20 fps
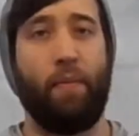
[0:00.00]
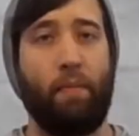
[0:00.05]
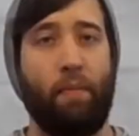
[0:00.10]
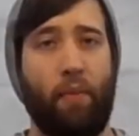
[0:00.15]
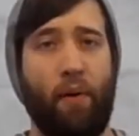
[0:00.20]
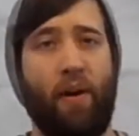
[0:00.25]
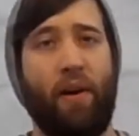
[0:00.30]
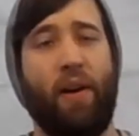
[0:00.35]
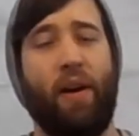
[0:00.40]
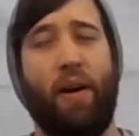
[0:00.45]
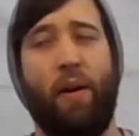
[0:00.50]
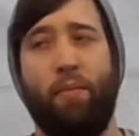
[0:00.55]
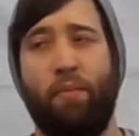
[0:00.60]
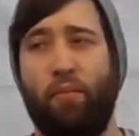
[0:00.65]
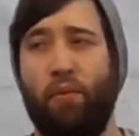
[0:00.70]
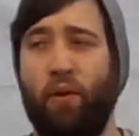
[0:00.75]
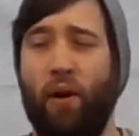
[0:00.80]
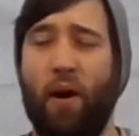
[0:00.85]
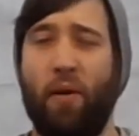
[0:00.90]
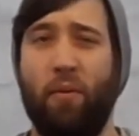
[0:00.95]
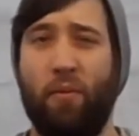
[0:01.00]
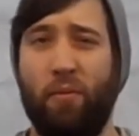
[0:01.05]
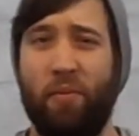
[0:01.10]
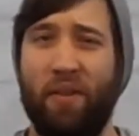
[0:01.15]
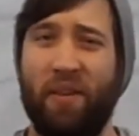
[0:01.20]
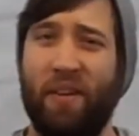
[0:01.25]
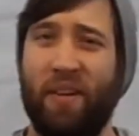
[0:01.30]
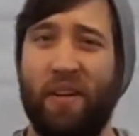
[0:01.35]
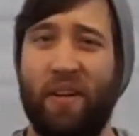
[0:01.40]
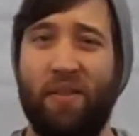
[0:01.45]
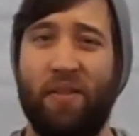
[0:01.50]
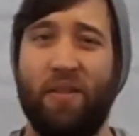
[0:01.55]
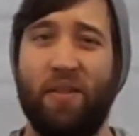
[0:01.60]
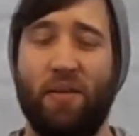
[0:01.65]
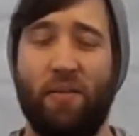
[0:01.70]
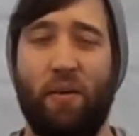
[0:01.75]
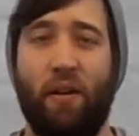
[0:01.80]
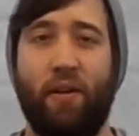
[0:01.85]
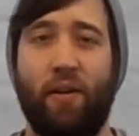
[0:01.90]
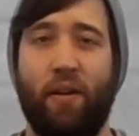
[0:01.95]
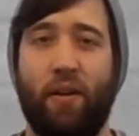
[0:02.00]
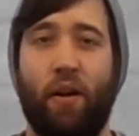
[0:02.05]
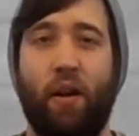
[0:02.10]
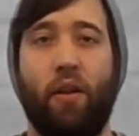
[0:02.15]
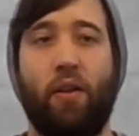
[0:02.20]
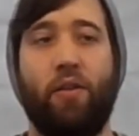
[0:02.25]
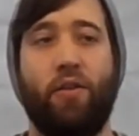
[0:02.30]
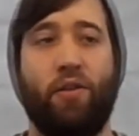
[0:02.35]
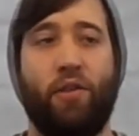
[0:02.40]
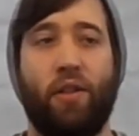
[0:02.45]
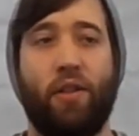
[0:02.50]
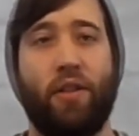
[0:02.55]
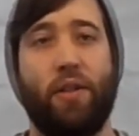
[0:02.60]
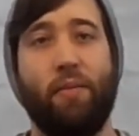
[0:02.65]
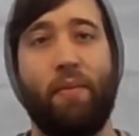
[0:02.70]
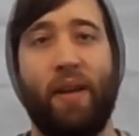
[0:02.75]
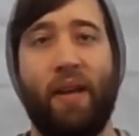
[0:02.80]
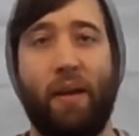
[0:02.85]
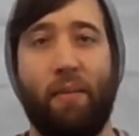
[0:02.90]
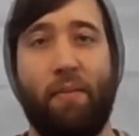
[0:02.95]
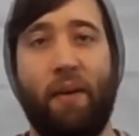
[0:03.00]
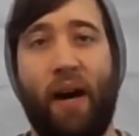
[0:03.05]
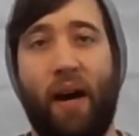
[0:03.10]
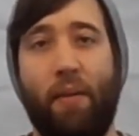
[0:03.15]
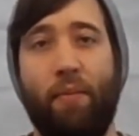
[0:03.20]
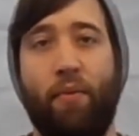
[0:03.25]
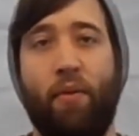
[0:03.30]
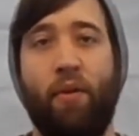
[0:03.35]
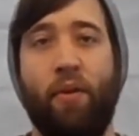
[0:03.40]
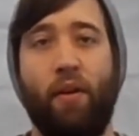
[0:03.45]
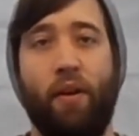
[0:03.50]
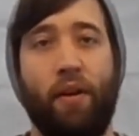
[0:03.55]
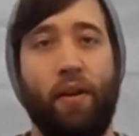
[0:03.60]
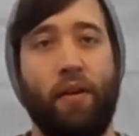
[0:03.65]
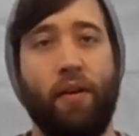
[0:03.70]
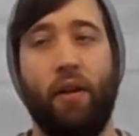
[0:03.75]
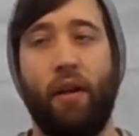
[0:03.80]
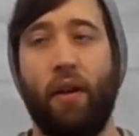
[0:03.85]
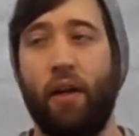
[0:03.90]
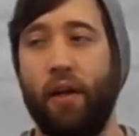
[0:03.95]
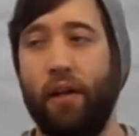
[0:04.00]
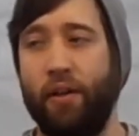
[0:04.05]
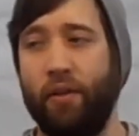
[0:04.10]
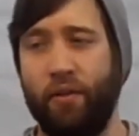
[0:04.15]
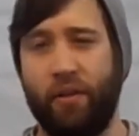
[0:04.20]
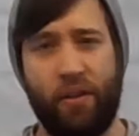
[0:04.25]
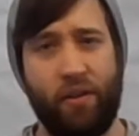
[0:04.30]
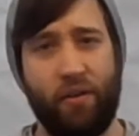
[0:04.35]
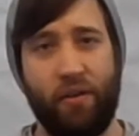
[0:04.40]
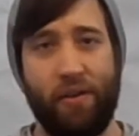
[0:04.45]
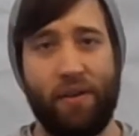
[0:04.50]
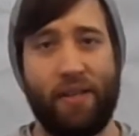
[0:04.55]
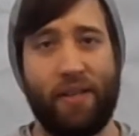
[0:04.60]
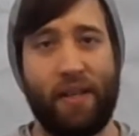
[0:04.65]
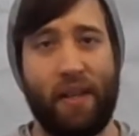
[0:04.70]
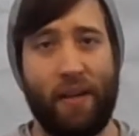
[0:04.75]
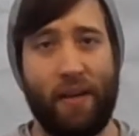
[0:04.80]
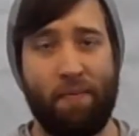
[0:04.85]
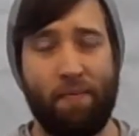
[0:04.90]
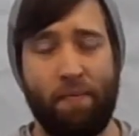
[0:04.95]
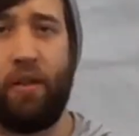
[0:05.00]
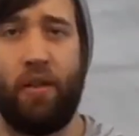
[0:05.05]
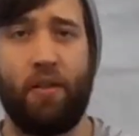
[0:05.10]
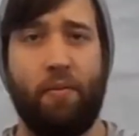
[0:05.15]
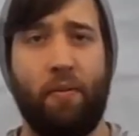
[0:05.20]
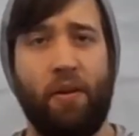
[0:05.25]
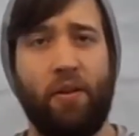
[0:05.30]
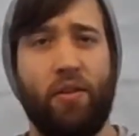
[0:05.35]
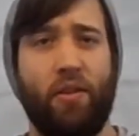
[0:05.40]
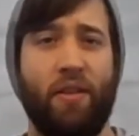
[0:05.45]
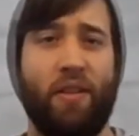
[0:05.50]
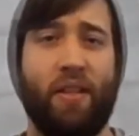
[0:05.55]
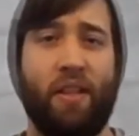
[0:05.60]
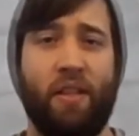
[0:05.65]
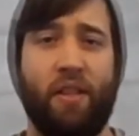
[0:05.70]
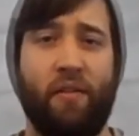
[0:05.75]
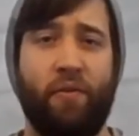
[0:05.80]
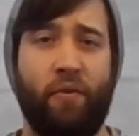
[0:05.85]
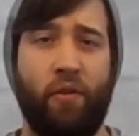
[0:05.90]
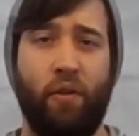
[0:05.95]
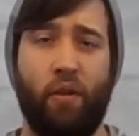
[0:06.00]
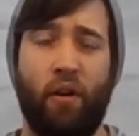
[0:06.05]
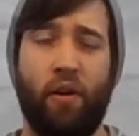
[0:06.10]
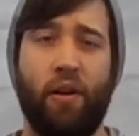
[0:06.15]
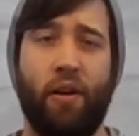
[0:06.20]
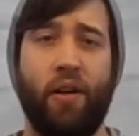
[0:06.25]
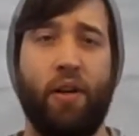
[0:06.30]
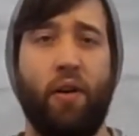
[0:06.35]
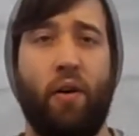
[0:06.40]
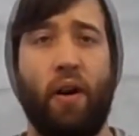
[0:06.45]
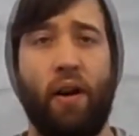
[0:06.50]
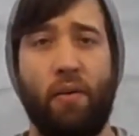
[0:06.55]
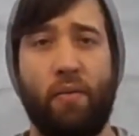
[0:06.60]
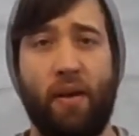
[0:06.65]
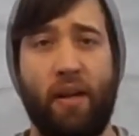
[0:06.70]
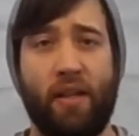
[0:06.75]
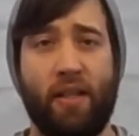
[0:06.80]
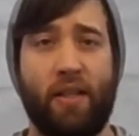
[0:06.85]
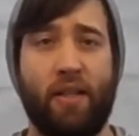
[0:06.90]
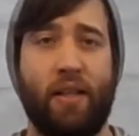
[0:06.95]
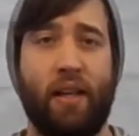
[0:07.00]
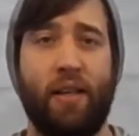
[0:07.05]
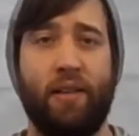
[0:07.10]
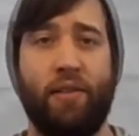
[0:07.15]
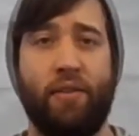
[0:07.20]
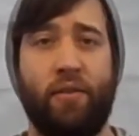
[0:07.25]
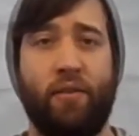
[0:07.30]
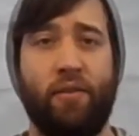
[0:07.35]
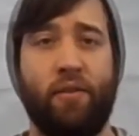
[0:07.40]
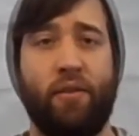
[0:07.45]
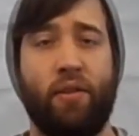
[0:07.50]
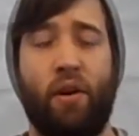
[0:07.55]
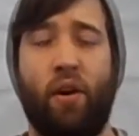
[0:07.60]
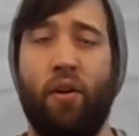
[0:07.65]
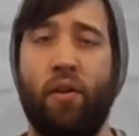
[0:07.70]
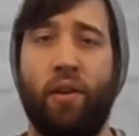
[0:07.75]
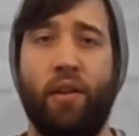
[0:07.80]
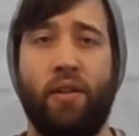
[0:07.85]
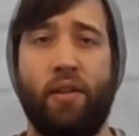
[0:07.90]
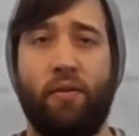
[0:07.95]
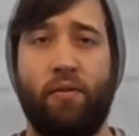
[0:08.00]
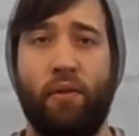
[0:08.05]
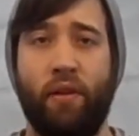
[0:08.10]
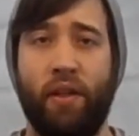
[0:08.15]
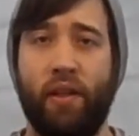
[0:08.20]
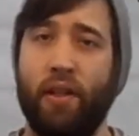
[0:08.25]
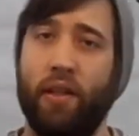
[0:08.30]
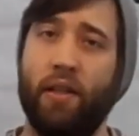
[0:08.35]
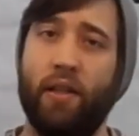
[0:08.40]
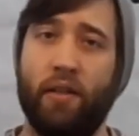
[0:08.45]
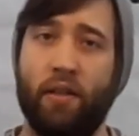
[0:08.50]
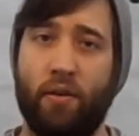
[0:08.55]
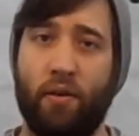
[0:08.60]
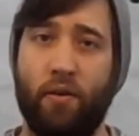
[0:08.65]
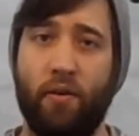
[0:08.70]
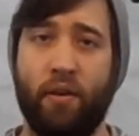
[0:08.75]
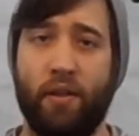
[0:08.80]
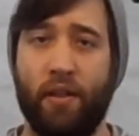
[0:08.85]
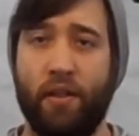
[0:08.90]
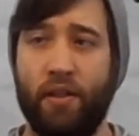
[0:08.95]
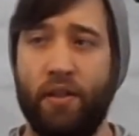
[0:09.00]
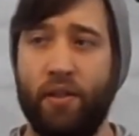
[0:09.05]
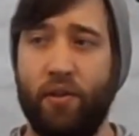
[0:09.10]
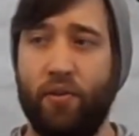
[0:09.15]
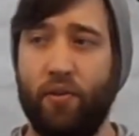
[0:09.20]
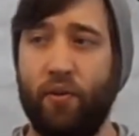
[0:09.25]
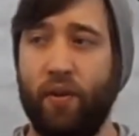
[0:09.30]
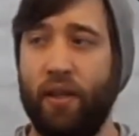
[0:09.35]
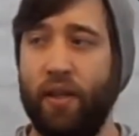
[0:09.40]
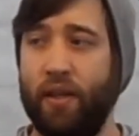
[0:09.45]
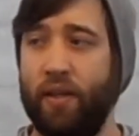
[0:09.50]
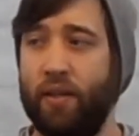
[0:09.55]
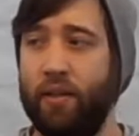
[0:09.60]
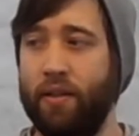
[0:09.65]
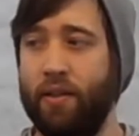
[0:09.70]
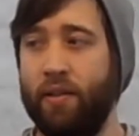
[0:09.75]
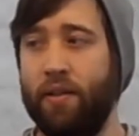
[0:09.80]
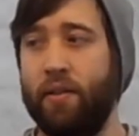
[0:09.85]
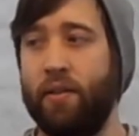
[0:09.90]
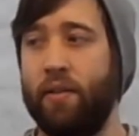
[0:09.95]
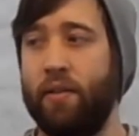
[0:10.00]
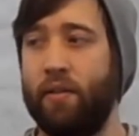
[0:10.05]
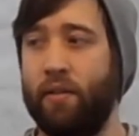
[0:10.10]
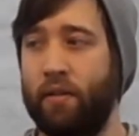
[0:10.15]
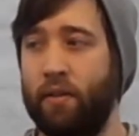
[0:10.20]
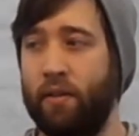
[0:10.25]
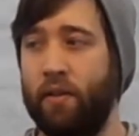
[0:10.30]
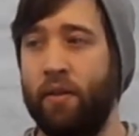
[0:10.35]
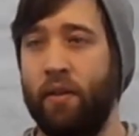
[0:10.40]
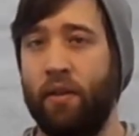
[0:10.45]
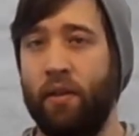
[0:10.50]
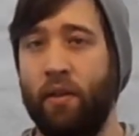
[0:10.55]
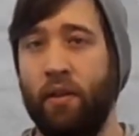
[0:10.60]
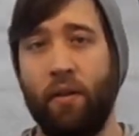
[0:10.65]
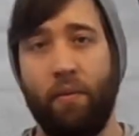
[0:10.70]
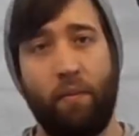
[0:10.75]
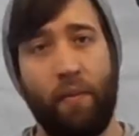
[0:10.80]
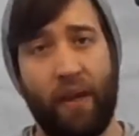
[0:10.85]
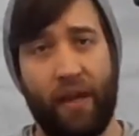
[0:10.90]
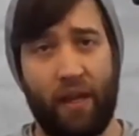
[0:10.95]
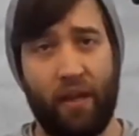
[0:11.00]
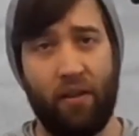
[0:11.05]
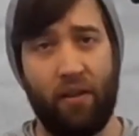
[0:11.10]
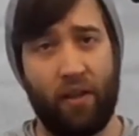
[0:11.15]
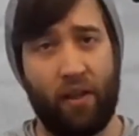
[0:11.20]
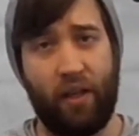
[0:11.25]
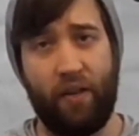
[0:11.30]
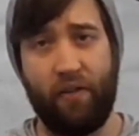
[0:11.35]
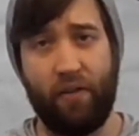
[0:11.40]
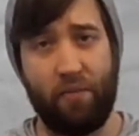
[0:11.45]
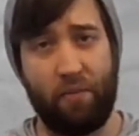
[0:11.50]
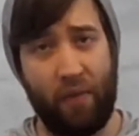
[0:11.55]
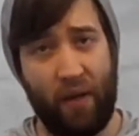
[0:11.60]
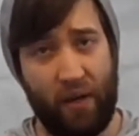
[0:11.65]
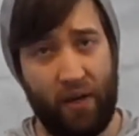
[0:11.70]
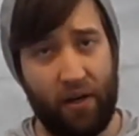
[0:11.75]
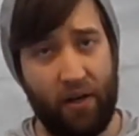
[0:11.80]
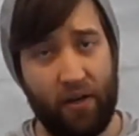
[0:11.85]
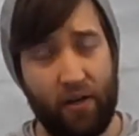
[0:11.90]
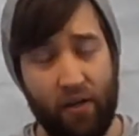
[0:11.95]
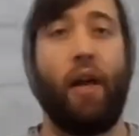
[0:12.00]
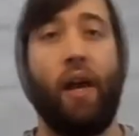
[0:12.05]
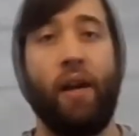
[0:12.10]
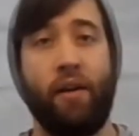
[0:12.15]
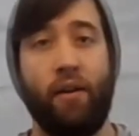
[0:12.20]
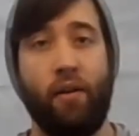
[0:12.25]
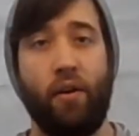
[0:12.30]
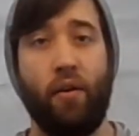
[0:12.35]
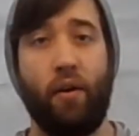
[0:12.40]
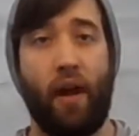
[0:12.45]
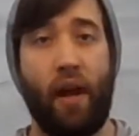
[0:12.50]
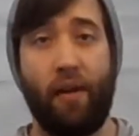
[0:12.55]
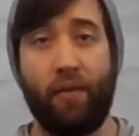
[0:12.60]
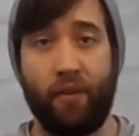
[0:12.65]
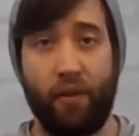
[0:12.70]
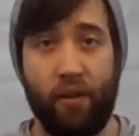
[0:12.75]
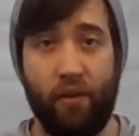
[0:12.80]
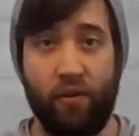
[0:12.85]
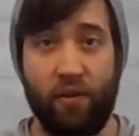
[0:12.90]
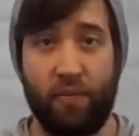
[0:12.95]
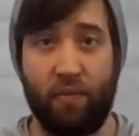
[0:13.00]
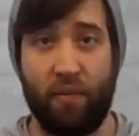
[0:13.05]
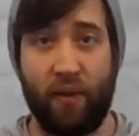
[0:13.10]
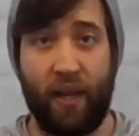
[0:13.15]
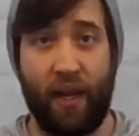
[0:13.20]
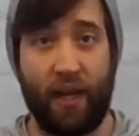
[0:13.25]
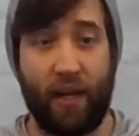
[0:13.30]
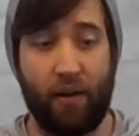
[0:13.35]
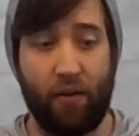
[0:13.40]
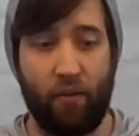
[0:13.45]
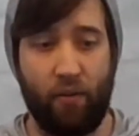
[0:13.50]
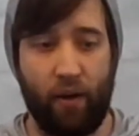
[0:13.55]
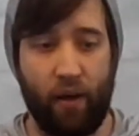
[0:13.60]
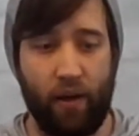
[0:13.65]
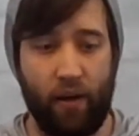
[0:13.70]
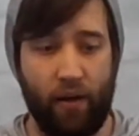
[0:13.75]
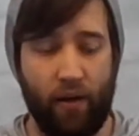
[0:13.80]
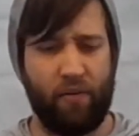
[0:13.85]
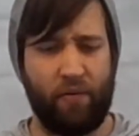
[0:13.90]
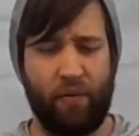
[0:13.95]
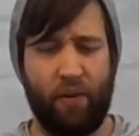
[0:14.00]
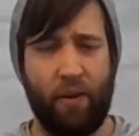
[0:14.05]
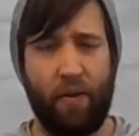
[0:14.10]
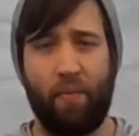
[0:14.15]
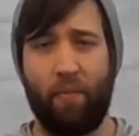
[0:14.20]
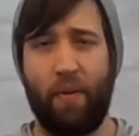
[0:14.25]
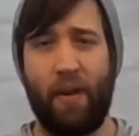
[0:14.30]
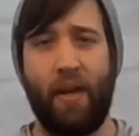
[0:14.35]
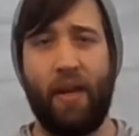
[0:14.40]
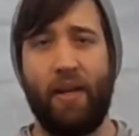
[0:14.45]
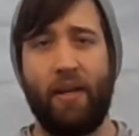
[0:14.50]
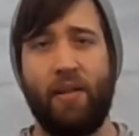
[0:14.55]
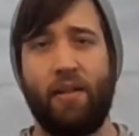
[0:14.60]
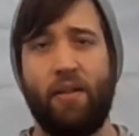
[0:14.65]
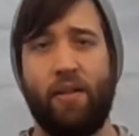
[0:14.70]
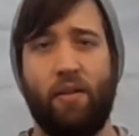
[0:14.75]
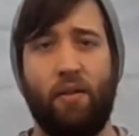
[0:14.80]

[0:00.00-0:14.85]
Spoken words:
But I'm probably going to use some other colors just to make it pop more, and you can do the same. Especially since if you already know how to make stencils, all this really is going to do is make it look even better. And you don't have to use black and white for the base